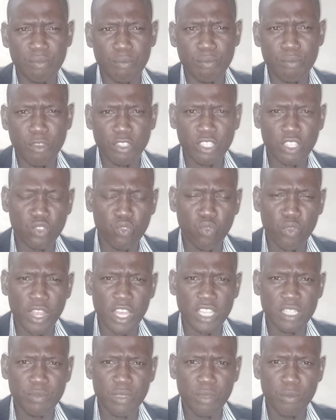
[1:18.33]
Moses Kuria
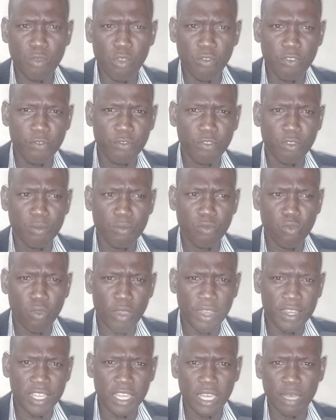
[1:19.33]
has been moving from
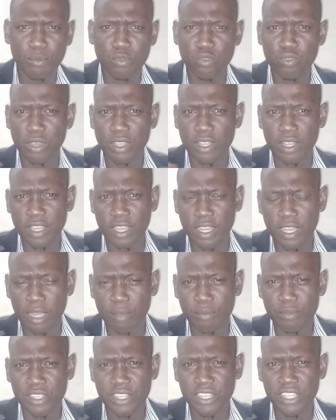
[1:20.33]
one camp to another
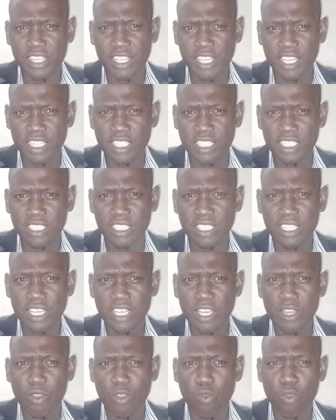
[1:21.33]
camp, indicating
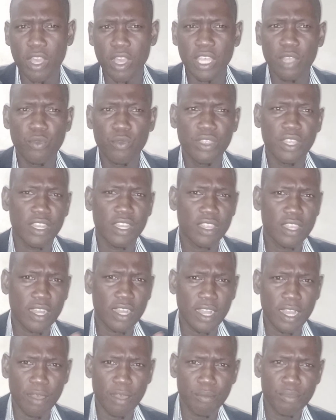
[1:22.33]
working with
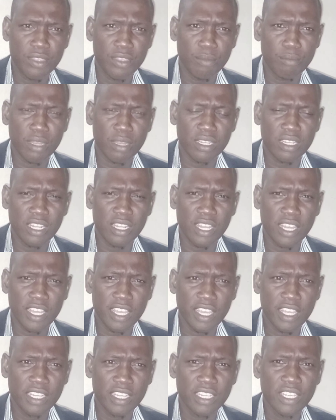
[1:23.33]
another camp, but then
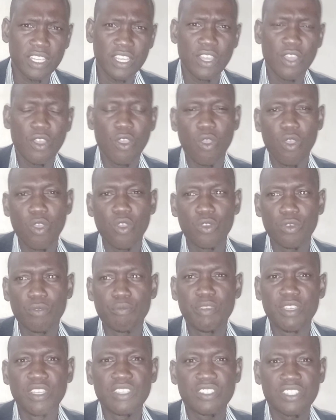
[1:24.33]
again
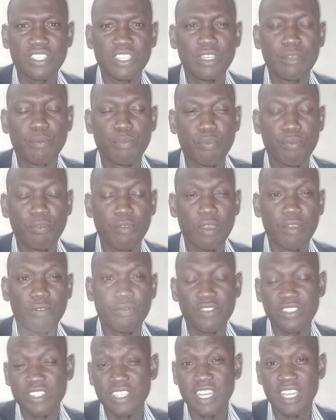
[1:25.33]
being seen
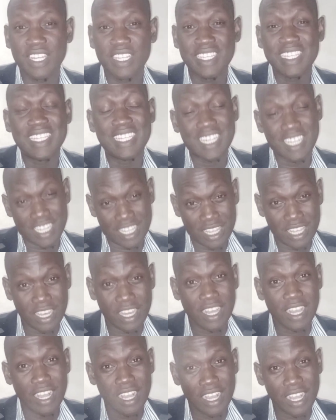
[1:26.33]
physically in
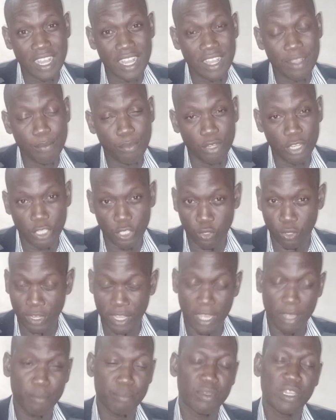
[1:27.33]
another political
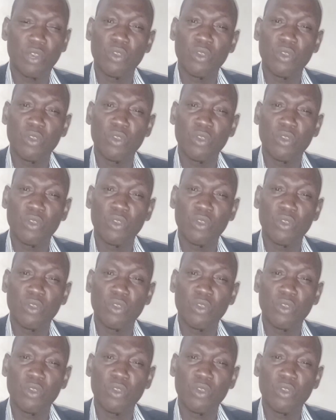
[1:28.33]
camp.